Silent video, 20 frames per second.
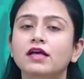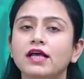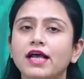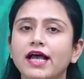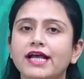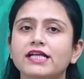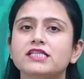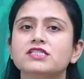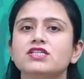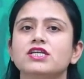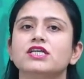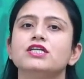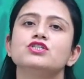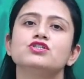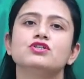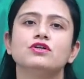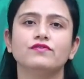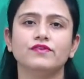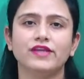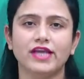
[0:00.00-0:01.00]
exchange
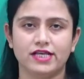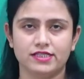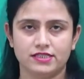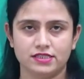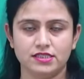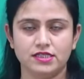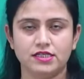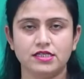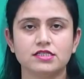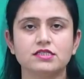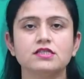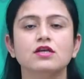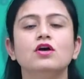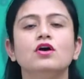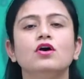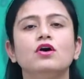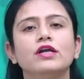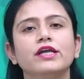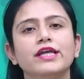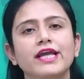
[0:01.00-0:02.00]
of gases
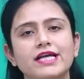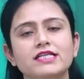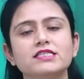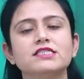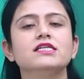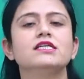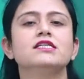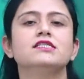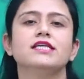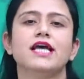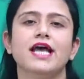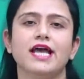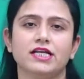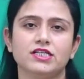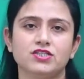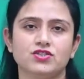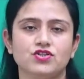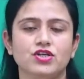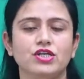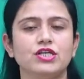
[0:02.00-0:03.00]
or gaseous
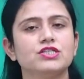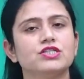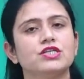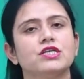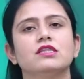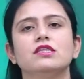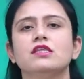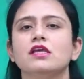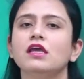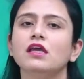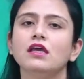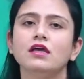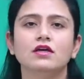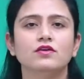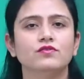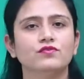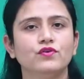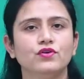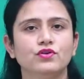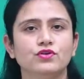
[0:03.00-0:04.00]
exchange in the
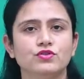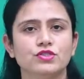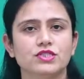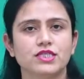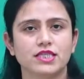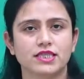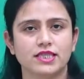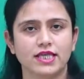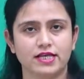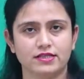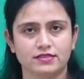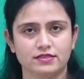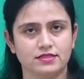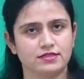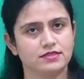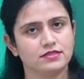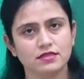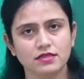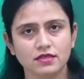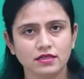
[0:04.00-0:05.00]

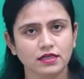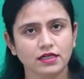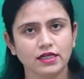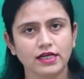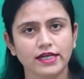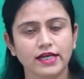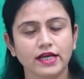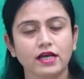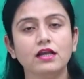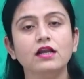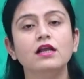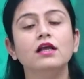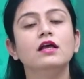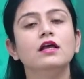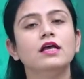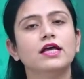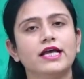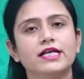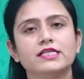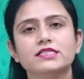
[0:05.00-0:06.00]
photosynthesis. Clear?
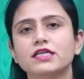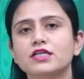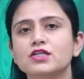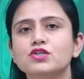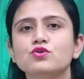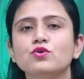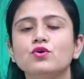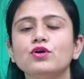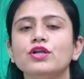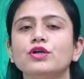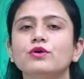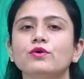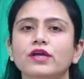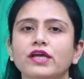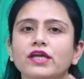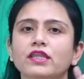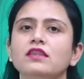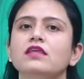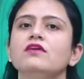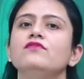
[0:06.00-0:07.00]
As I told you,
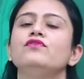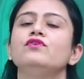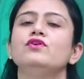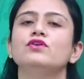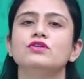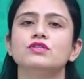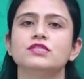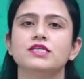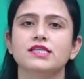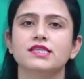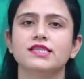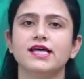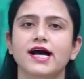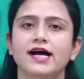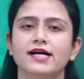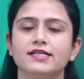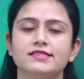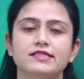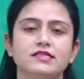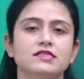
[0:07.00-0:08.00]
in the
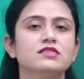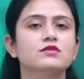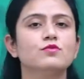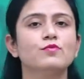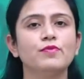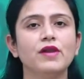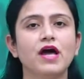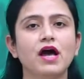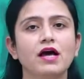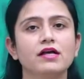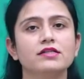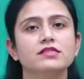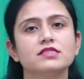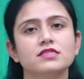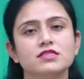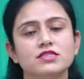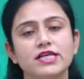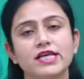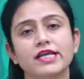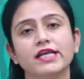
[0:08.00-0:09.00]
photosynthesis,
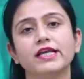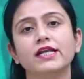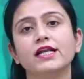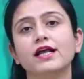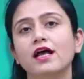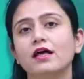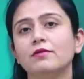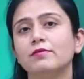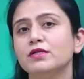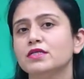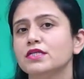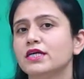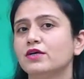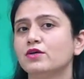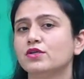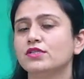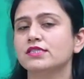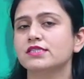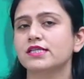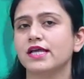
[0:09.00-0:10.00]
plants take in carbon
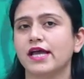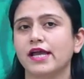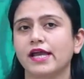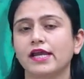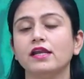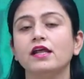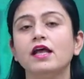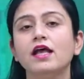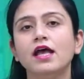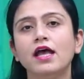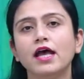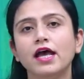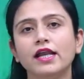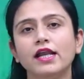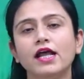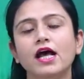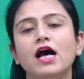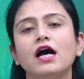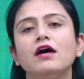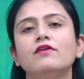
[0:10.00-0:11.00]
dioxide
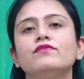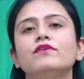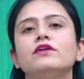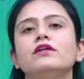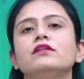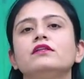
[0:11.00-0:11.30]
and after